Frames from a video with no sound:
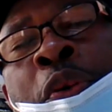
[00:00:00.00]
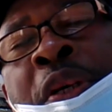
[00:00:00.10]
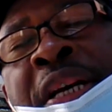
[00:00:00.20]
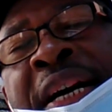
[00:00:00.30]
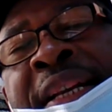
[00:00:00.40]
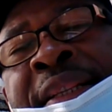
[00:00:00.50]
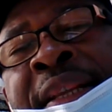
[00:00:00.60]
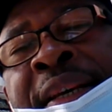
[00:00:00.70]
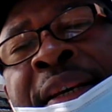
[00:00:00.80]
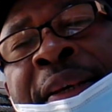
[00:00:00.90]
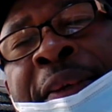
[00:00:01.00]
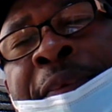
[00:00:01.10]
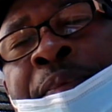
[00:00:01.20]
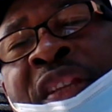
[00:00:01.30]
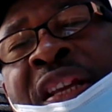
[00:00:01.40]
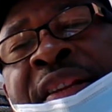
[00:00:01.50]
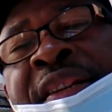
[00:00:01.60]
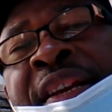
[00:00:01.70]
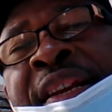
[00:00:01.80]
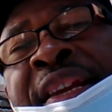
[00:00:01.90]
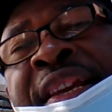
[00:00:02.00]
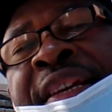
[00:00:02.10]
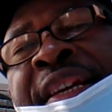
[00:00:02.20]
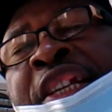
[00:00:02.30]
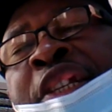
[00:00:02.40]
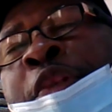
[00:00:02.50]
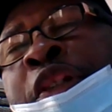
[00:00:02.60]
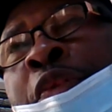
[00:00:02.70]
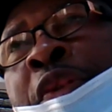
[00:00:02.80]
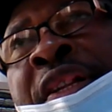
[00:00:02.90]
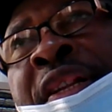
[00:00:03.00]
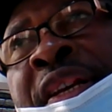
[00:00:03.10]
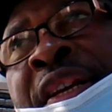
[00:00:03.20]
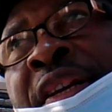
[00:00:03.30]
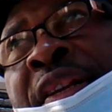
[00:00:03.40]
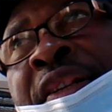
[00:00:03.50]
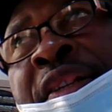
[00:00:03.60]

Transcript: look at the linkage between the